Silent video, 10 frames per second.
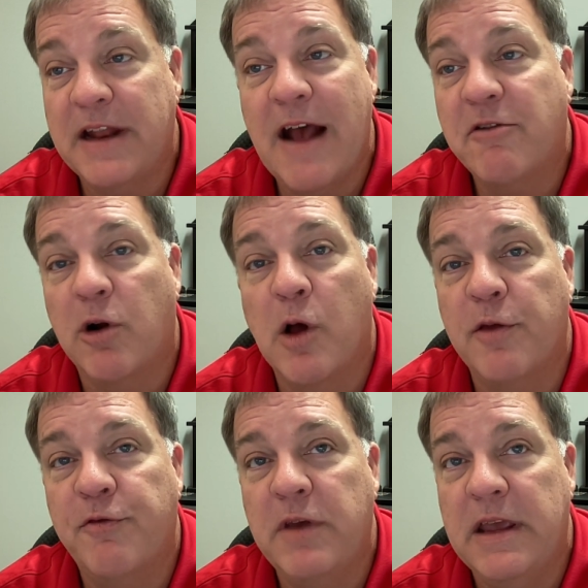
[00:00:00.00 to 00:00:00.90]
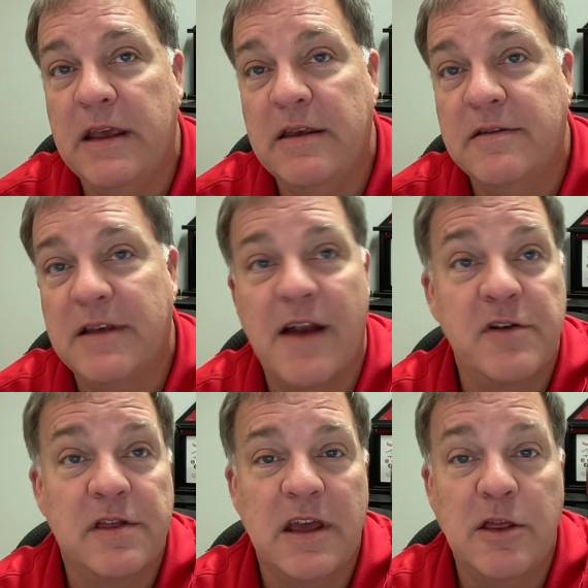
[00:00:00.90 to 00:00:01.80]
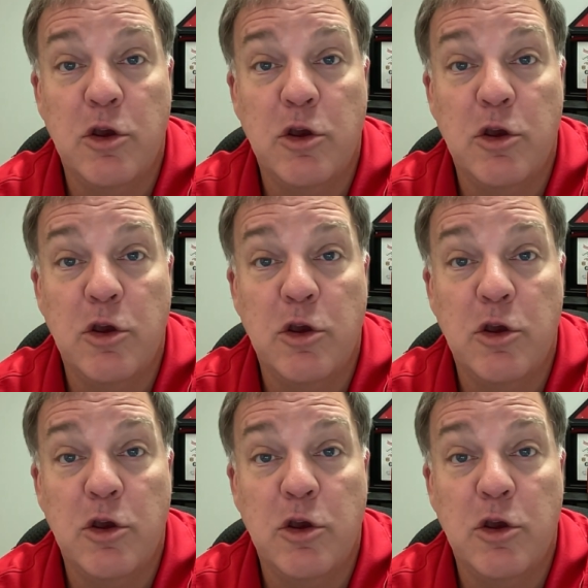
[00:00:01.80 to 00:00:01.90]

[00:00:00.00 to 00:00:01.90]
and after all the fees and everything,